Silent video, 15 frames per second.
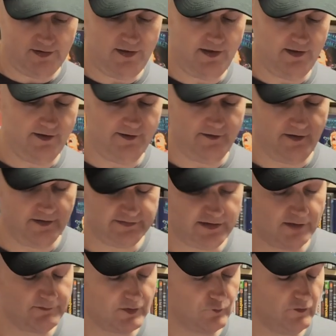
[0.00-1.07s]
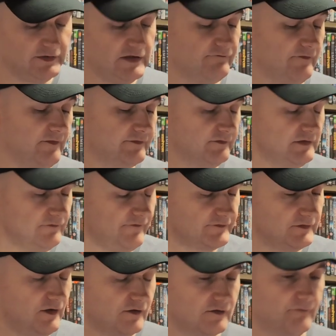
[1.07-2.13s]
And yeah, my one
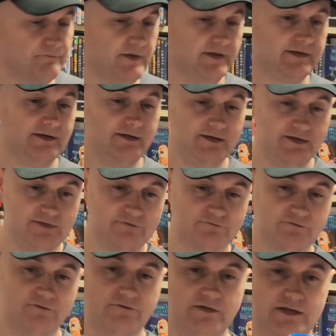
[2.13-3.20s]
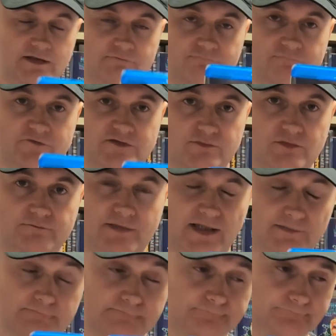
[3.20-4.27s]
Universal horror pick is The Invisible
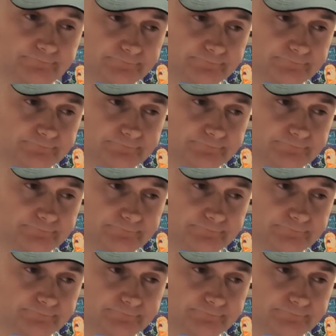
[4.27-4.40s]
Man.